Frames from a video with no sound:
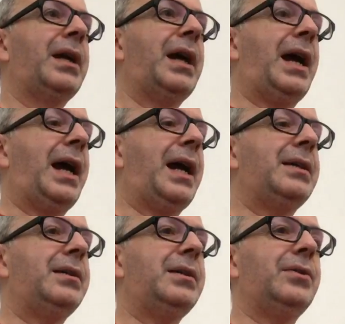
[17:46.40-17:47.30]

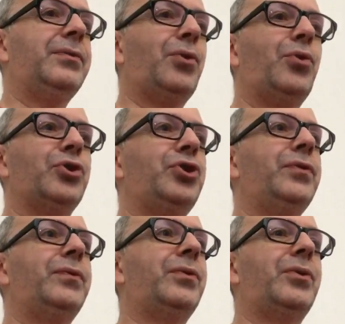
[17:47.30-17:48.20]
And of course
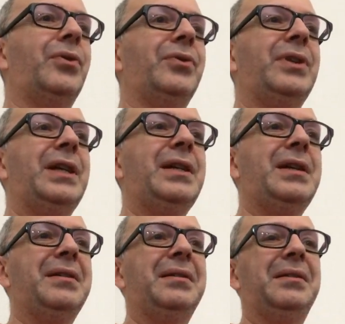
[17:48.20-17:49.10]
you've got
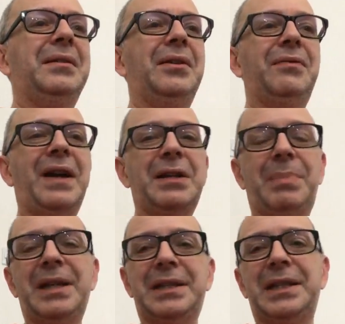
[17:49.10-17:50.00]
the
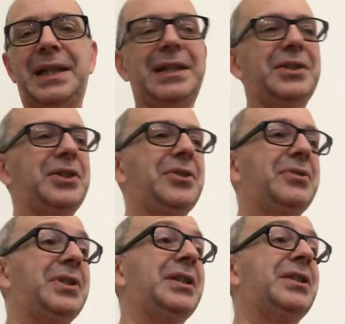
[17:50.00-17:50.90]
availability then to
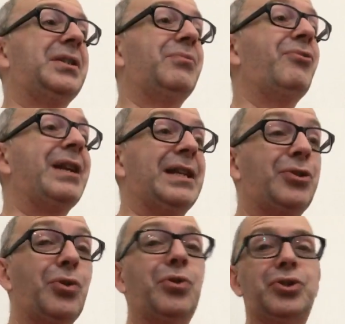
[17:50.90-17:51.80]
use some really
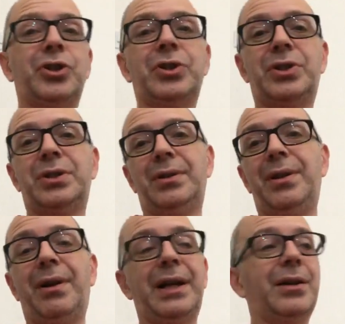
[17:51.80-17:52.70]
gorgeous
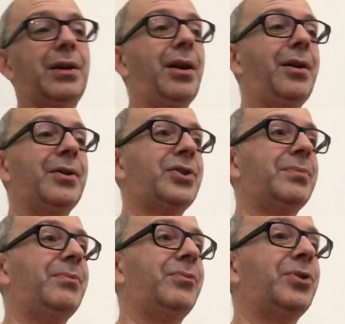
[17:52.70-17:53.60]
Leica glass,
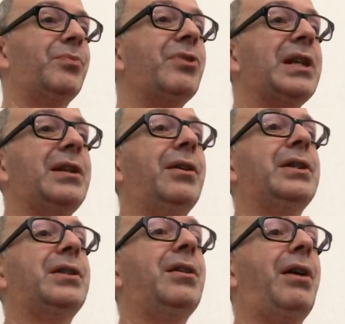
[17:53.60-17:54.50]
some really
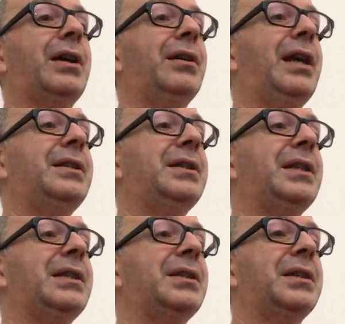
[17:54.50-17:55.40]
nice Leica lenses.